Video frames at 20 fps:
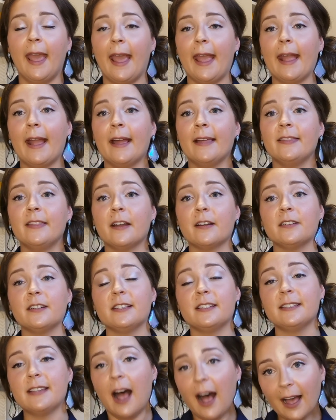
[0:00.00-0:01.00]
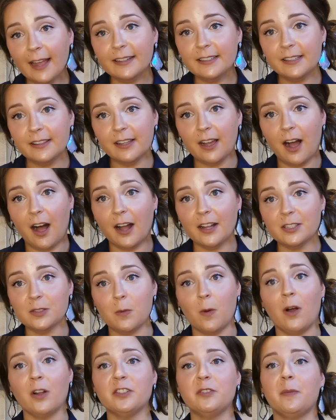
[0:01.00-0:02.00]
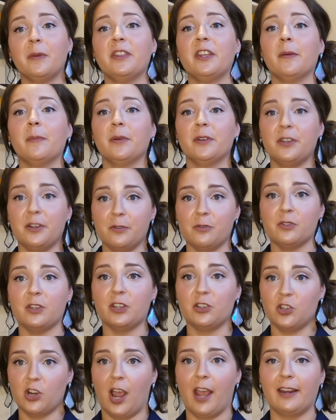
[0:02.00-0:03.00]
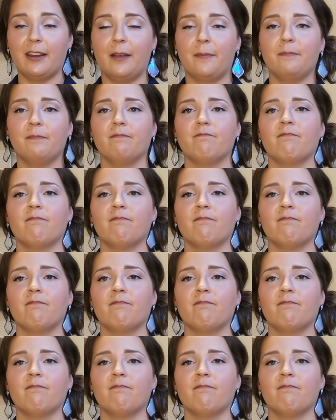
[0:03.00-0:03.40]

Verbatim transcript: and they're designed in the Cotswolds, but they're produced in China.